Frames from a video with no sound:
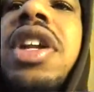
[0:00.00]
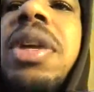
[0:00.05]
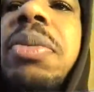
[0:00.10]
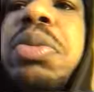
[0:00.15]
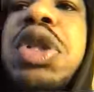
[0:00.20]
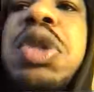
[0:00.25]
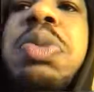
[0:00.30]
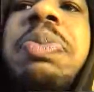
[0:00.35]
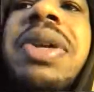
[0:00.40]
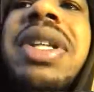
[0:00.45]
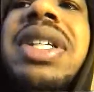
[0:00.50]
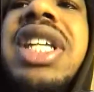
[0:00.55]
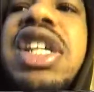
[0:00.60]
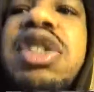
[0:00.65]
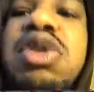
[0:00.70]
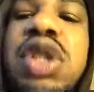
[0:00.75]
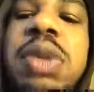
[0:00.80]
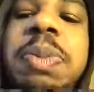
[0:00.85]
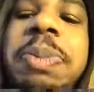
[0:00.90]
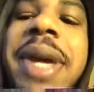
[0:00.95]
them
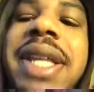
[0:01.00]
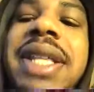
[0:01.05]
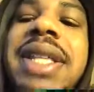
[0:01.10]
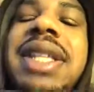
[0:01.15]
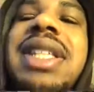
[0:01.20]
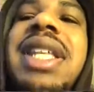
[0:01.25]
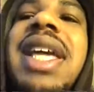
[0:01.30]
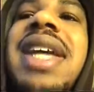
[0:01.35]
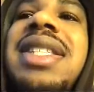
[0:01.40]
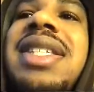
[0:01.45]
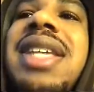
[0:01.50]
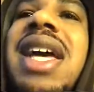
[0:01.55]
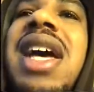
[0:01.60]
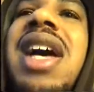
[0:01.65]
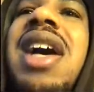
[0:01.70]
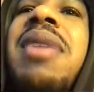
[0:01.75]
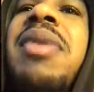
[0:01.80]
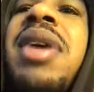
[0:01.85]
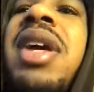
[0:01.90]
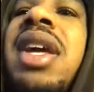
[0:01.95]
disrespect at that
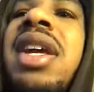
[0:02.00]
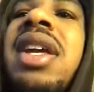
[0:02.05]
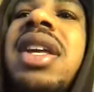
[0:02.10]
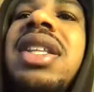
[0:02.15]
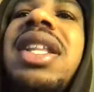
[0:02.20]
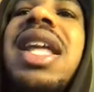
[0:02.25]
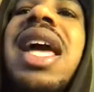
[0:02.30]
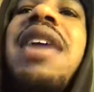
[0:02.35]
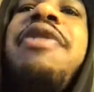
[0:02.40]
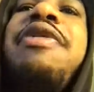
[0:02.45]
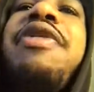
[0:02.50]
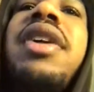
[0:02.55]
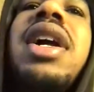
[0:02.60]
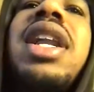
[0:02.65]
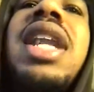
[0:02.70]
time. They feel